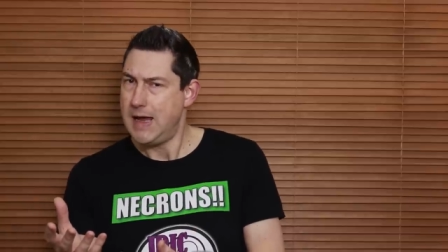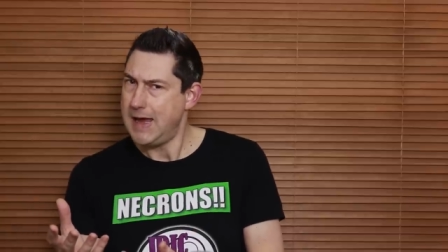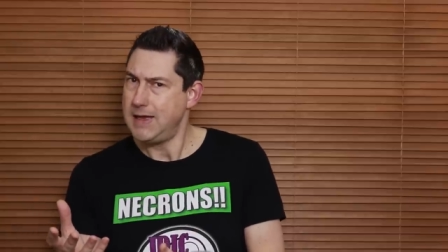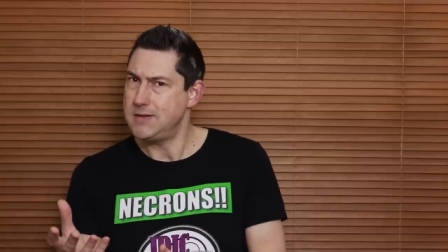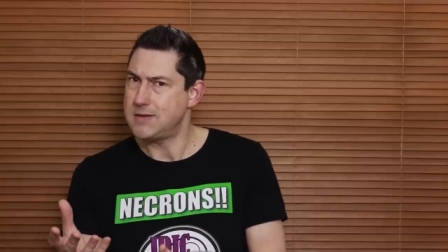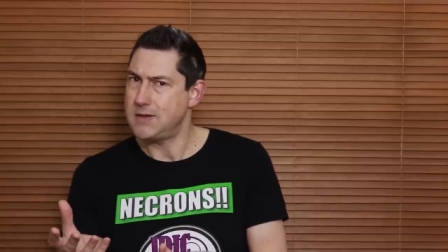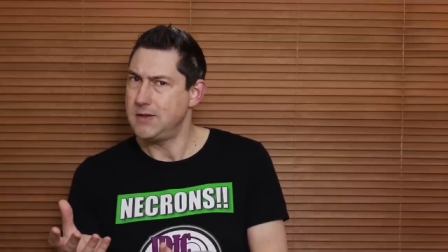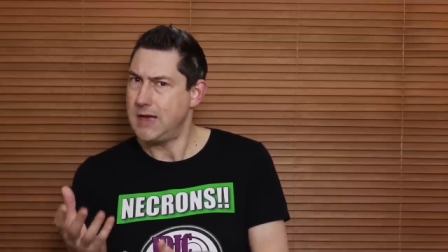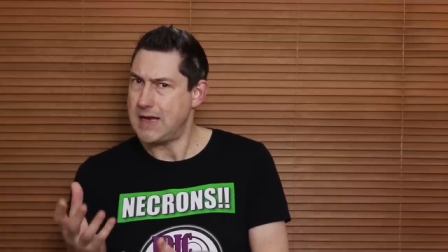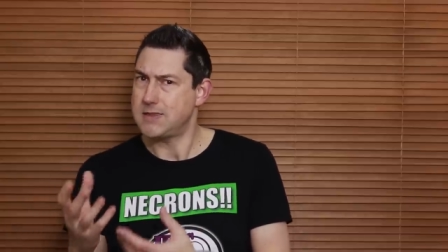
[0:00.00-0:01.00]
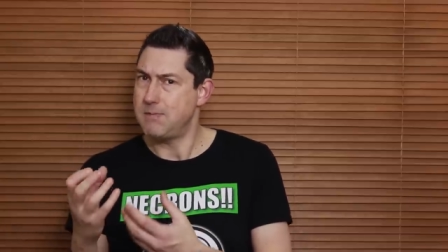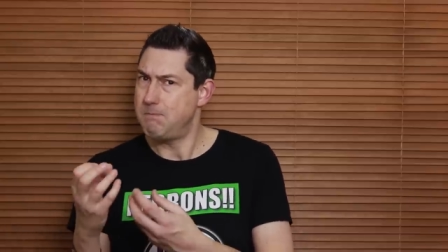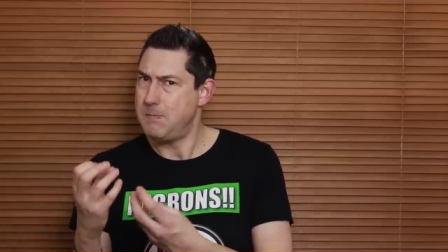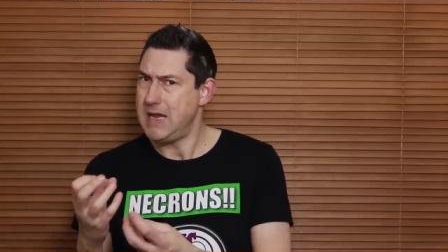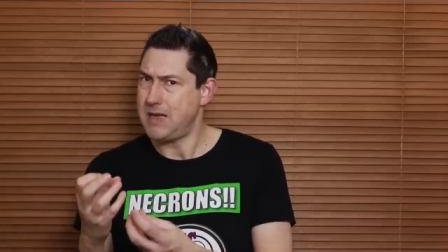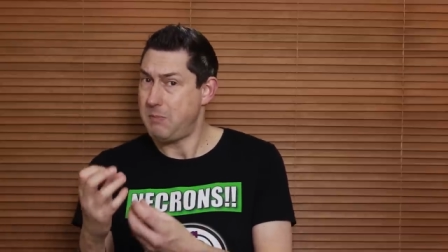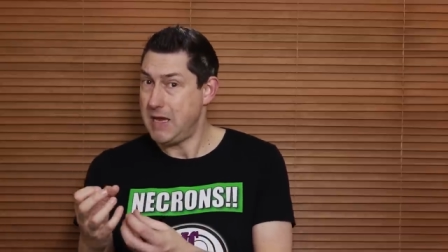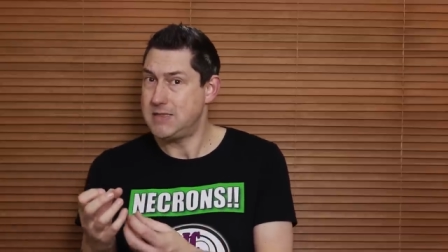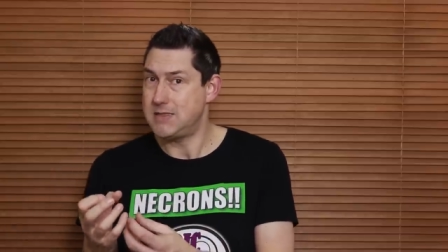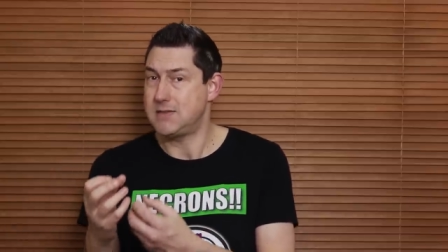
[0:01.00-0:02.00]
and you get some big
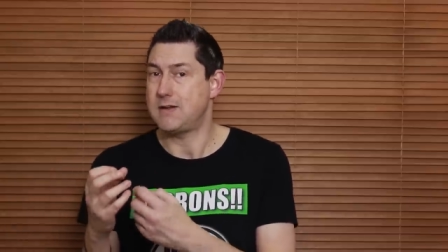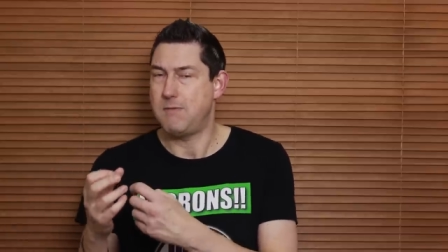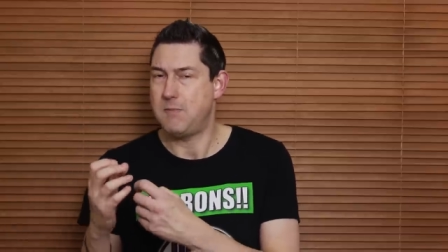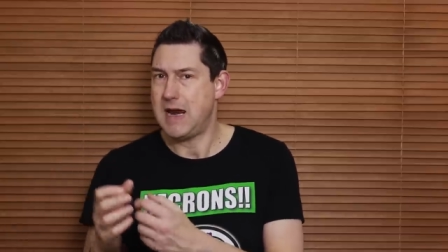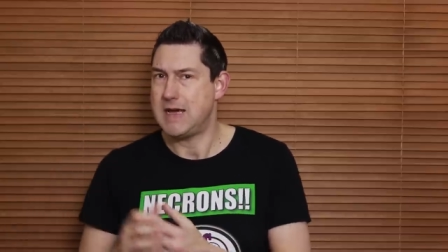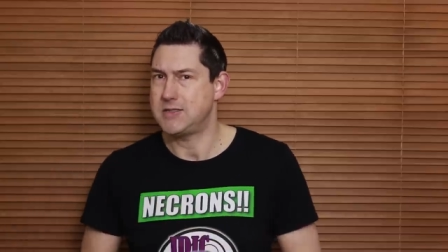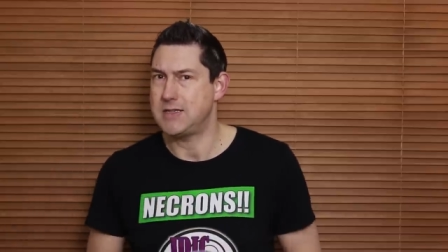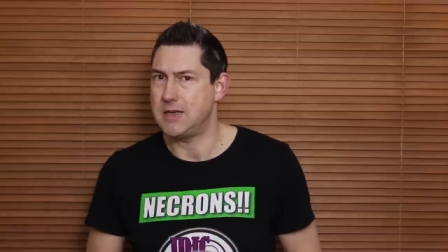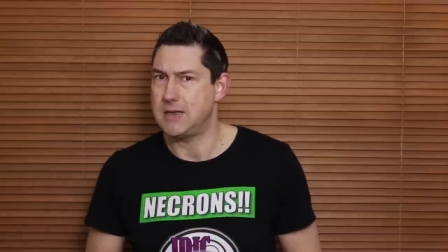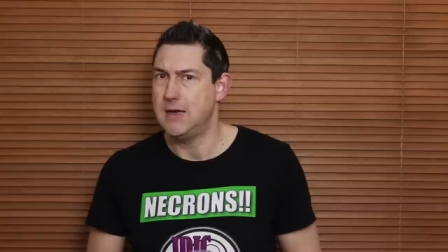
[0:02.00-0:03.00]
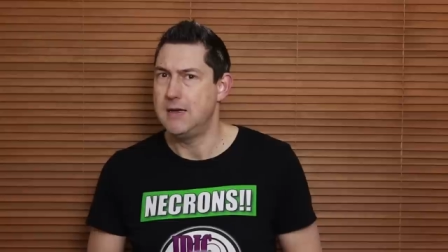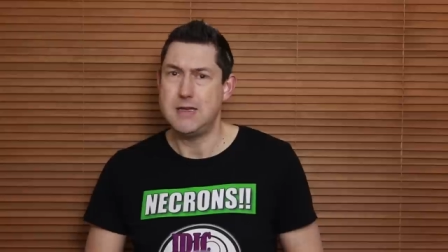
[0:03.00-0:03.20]
pieces of plastic.